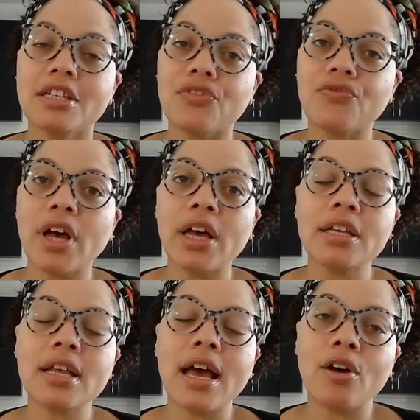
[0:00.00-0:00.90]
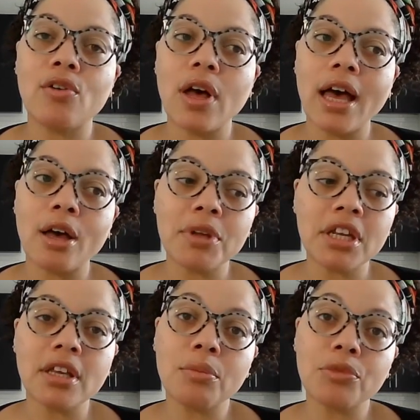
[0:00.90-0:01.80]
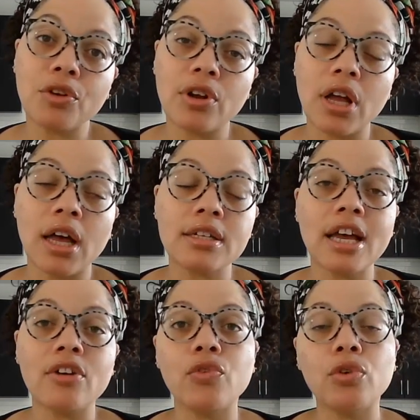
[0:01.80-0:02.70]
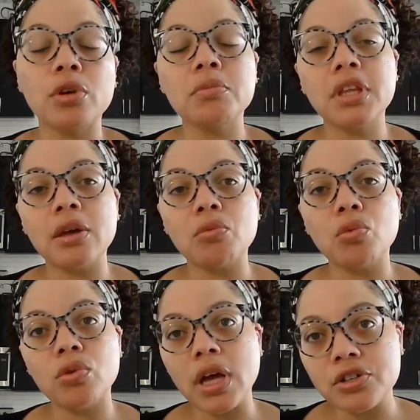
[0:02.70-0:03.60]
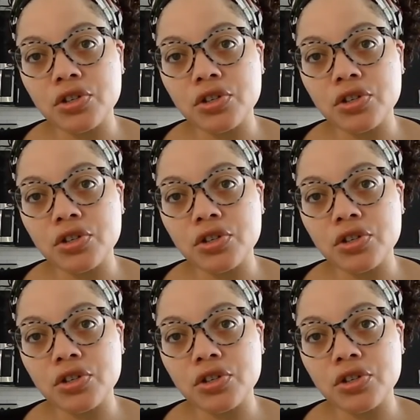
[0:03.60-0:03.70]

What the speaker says: to find out how many come through your contact form that will